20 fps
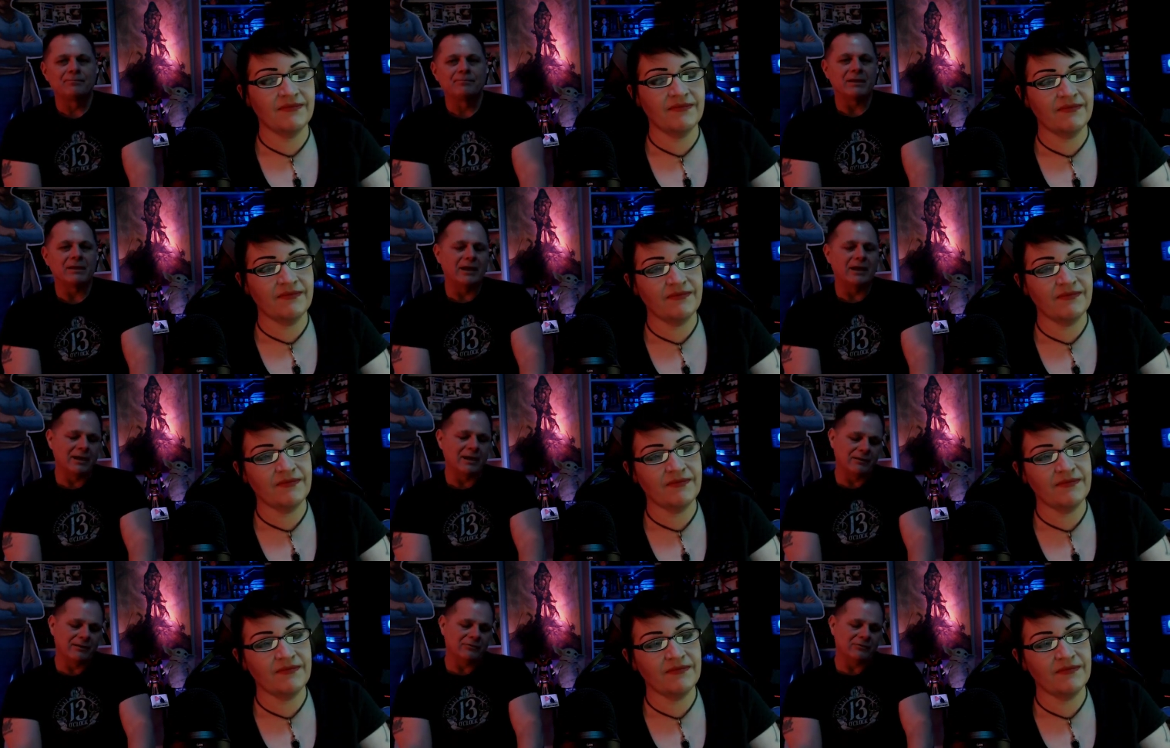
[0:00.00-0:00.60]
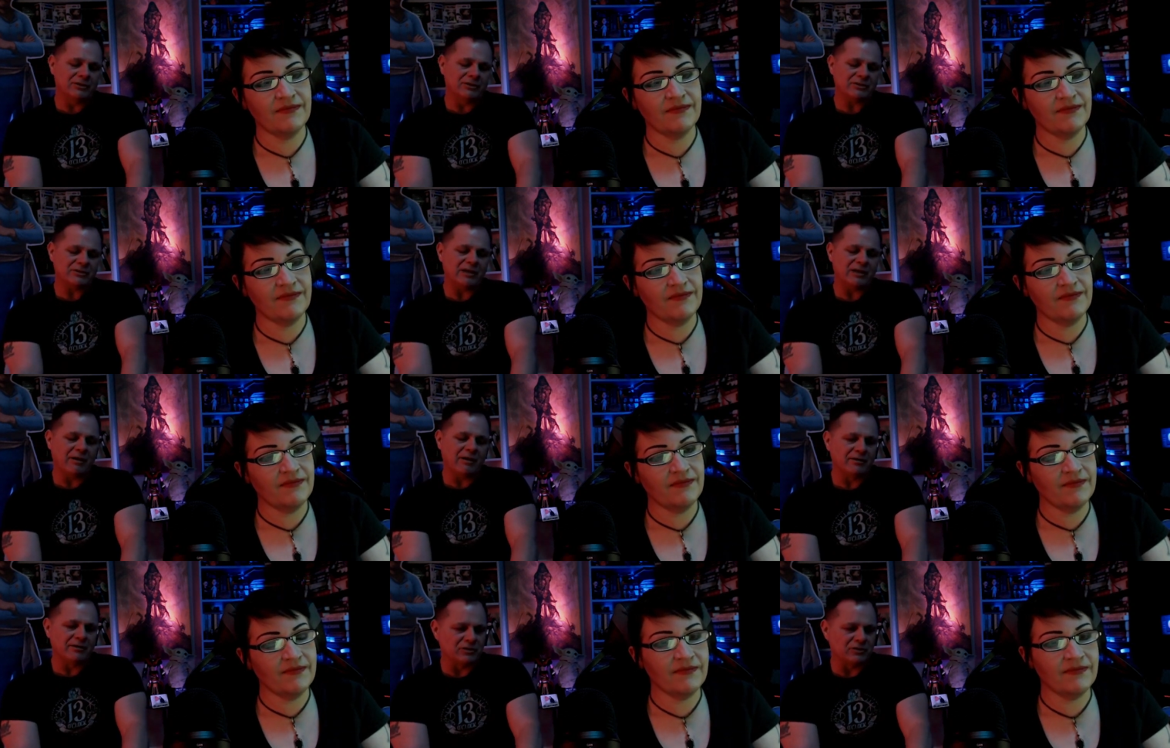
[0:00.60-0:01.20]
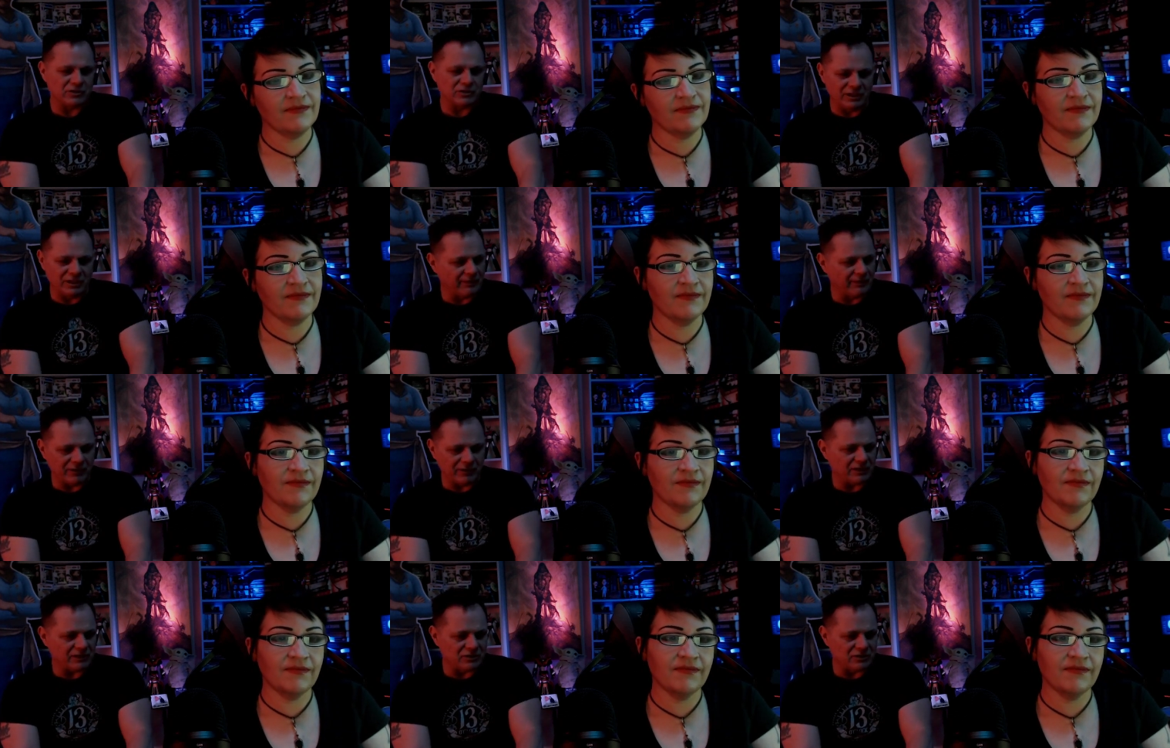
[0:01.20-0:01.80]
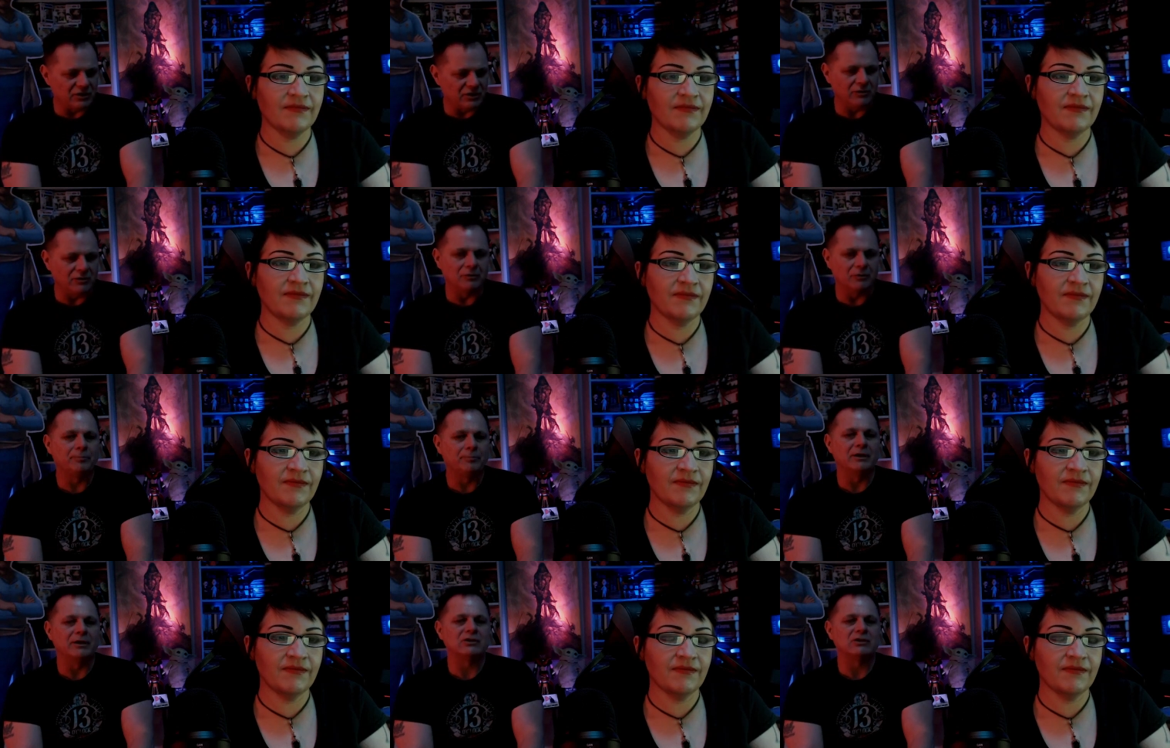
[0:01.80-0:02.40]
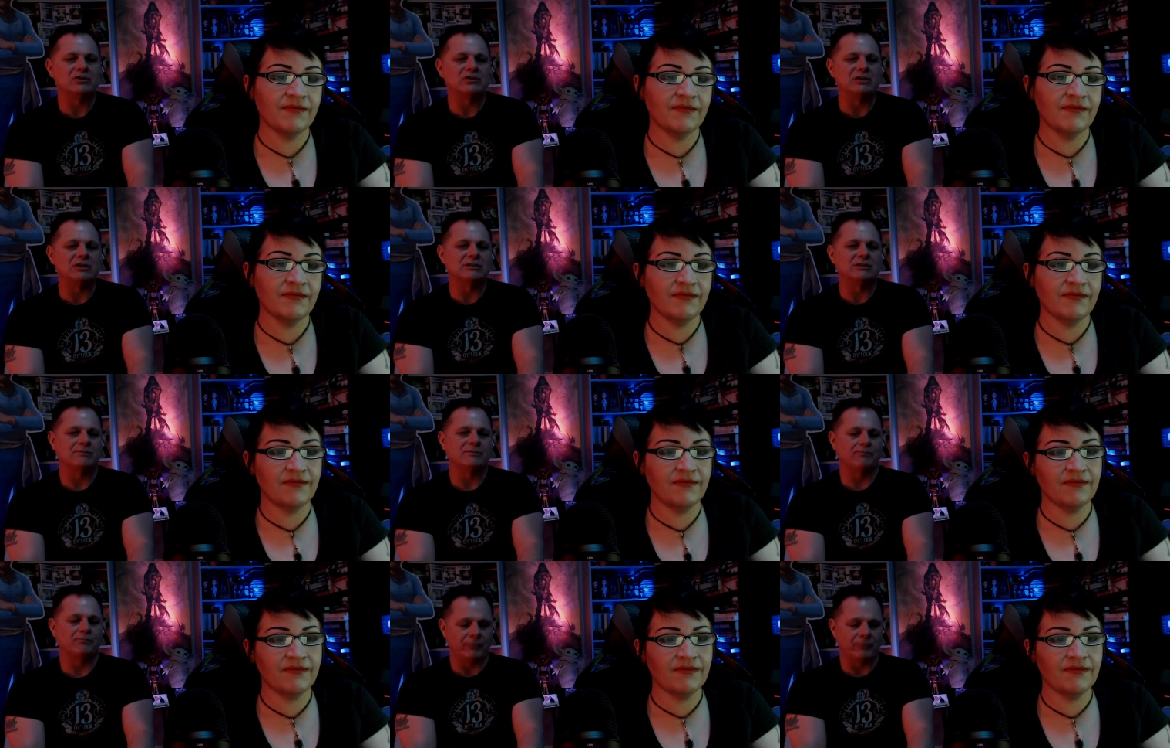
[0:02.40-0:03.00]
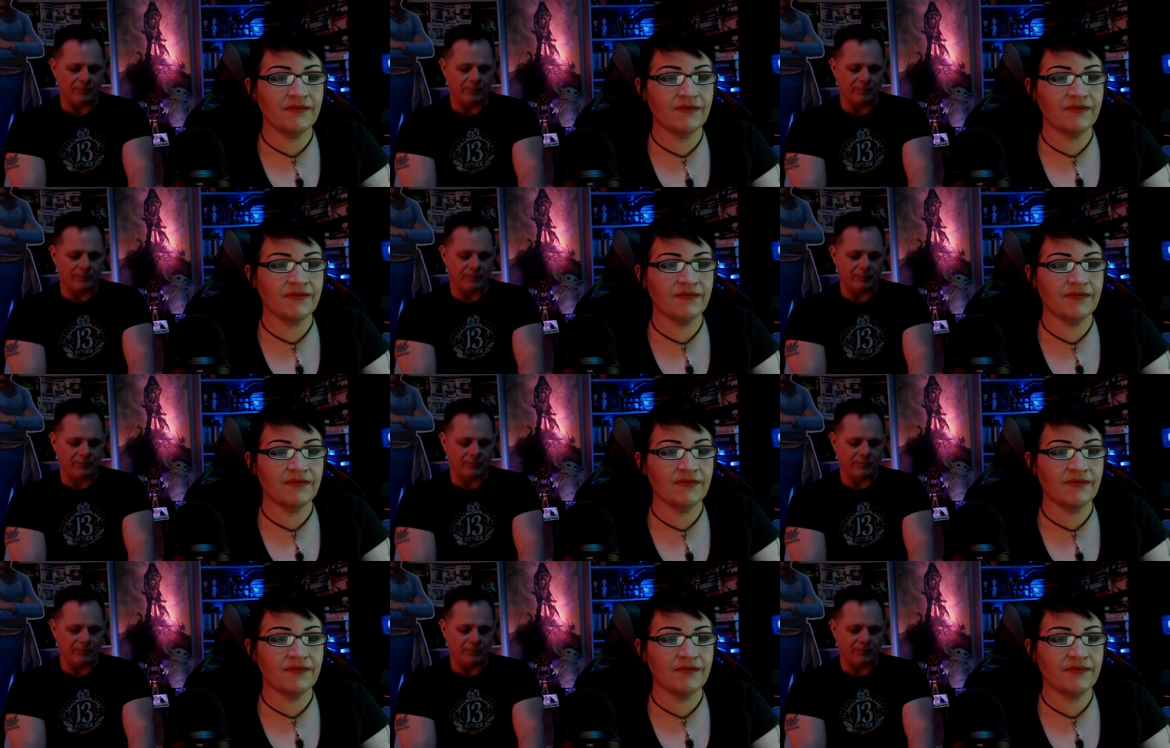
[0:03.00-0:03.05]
Speaker 1: And this character, she never gets nude, but she's